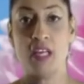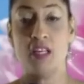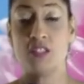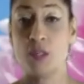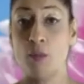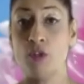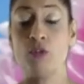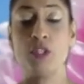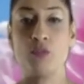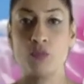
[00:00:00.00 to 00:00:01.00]
someone who
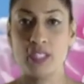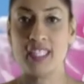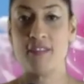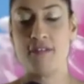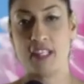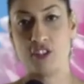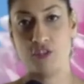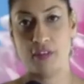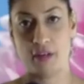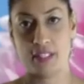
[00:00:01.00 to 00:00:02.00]
can really affect
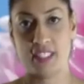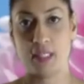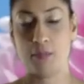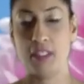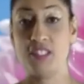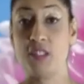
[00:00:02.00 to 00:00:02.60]
you very deeply,